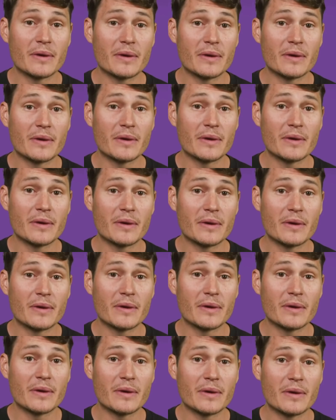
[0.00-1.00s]

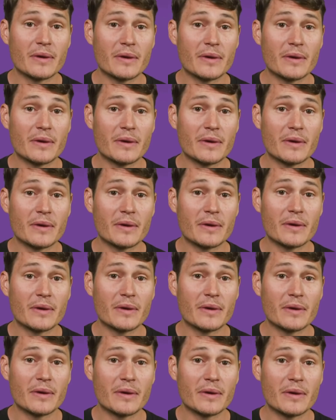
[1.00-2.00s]

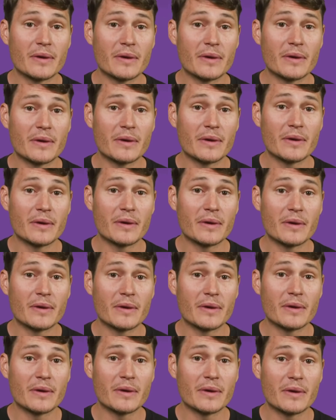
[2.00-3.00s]

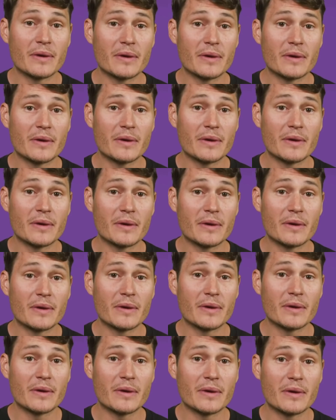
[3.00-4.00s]

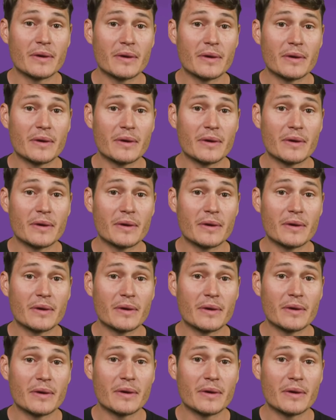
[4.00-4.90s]
(silent)